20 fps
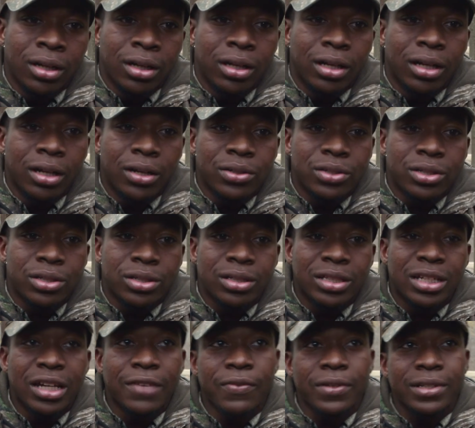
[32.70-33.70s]
you know,
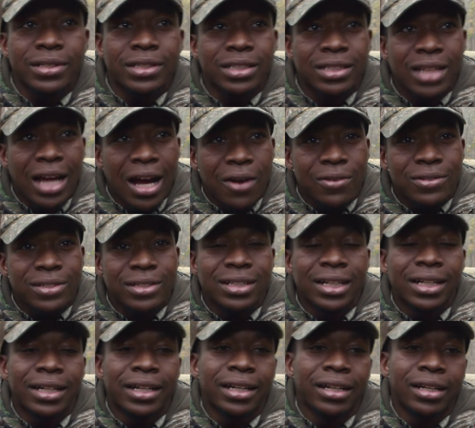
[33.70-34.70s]
just different styles of
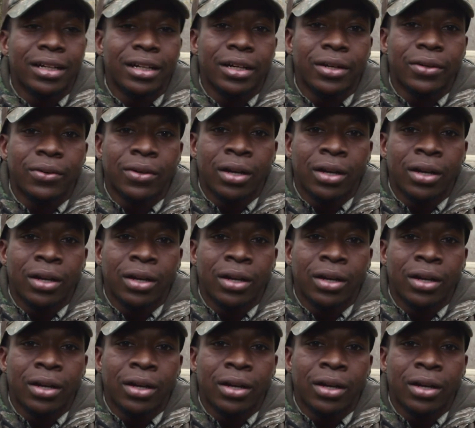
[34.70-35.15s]
hunting, you know.